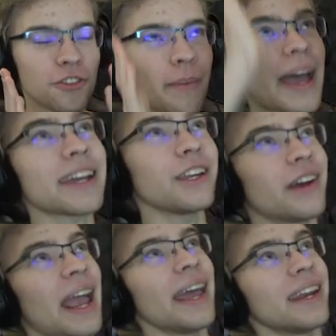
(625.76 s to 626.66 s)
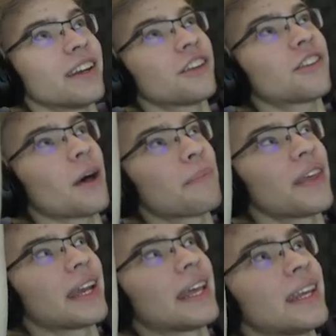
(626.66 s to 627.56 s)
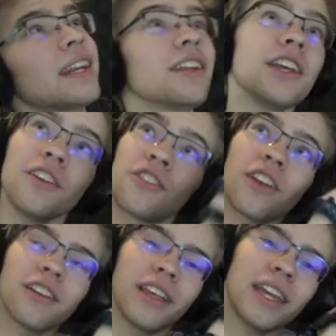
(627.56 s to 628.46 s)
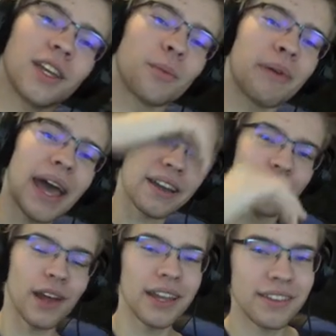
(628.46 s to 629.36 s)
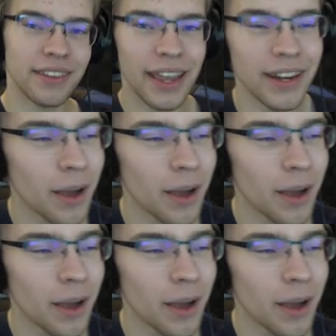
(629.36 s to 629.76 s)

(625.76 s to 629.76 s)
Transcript: smack your head into something and then instantly you're back right side